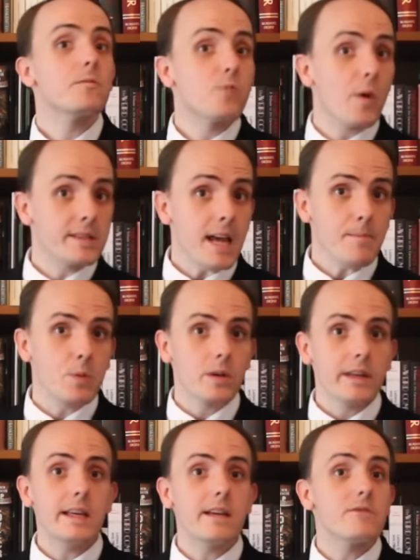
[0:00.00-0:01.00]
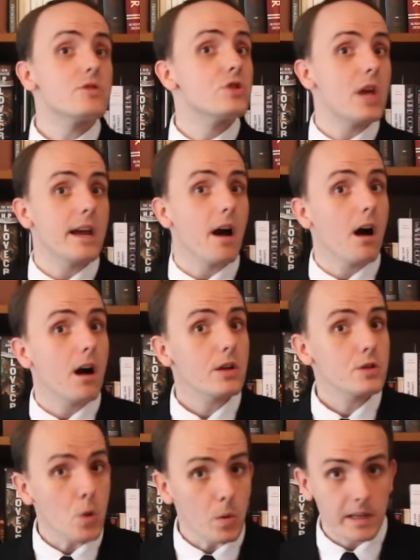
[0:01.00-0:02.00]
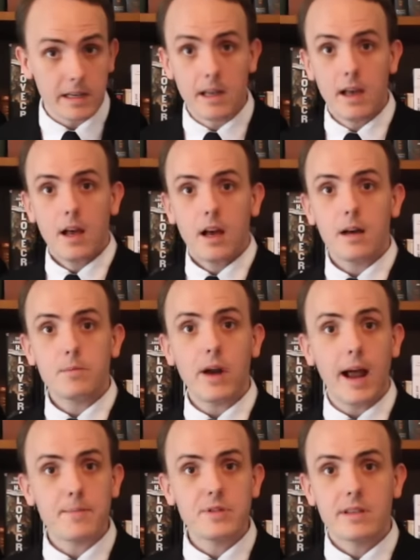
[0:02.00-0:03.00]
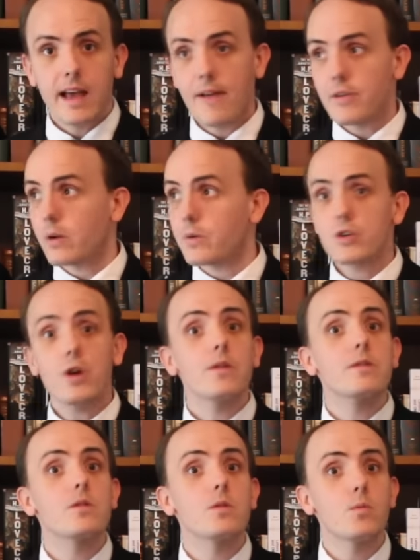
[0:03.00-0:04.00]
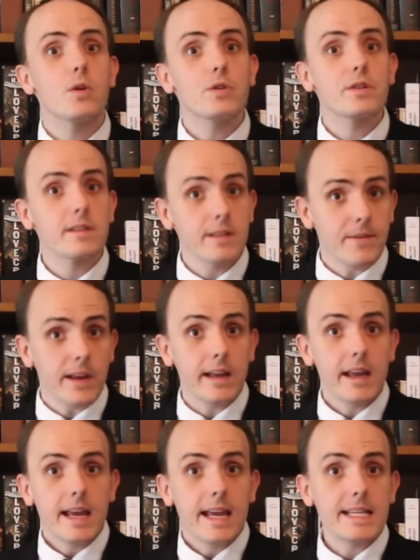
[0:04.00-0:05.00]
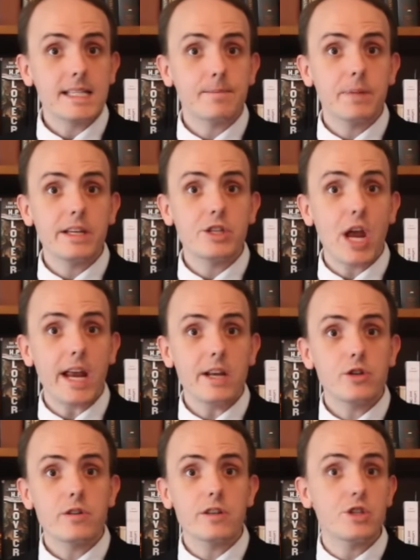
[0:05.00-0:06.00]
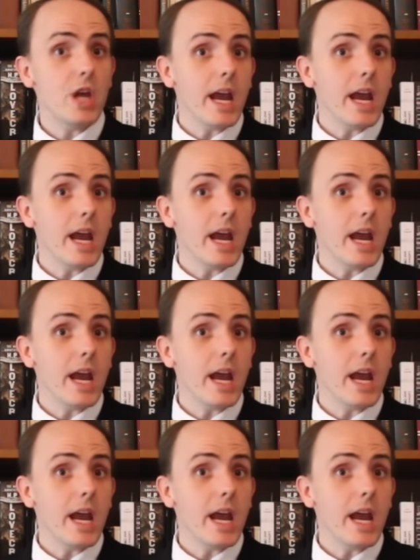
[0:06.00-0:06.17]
For example, he gives J.R.R. Tolkien. Perhaps, having returned to the world of the living, he simply changed the